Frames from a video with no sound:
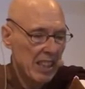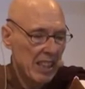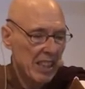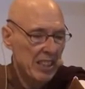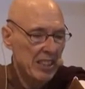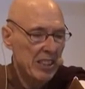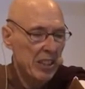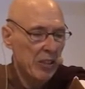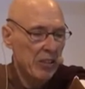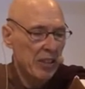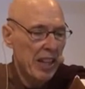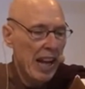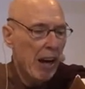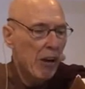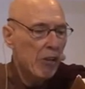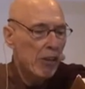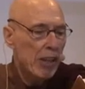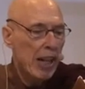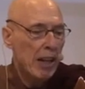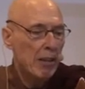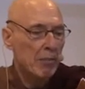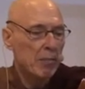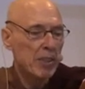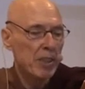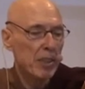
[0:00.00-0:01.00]
And so now
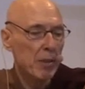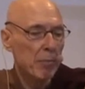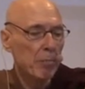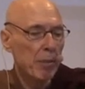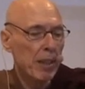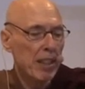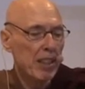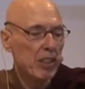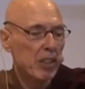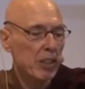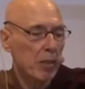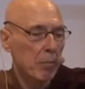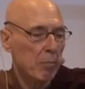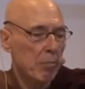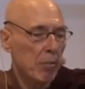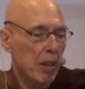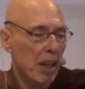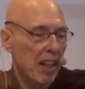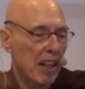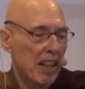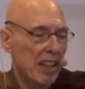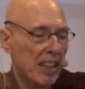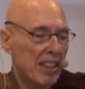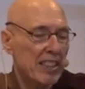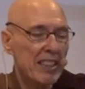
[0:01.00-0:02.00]
comes the big
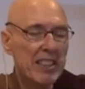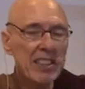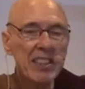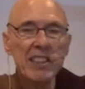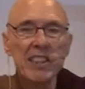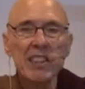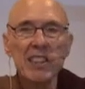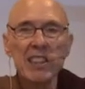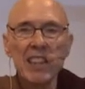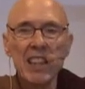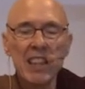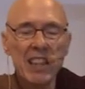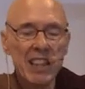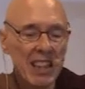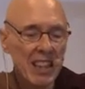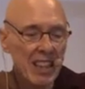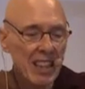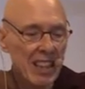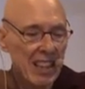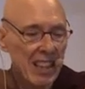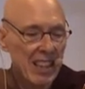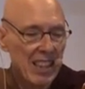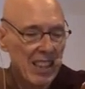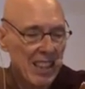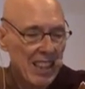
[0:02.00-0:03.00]
surprise
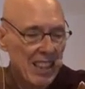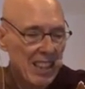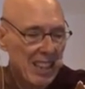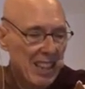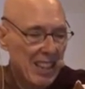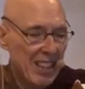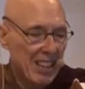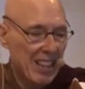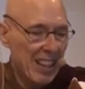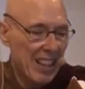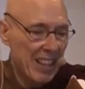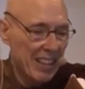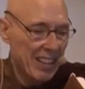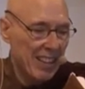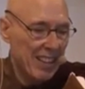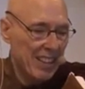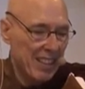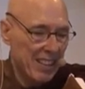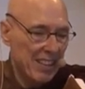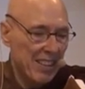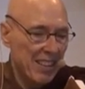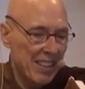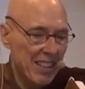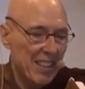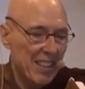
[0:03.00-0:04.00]
that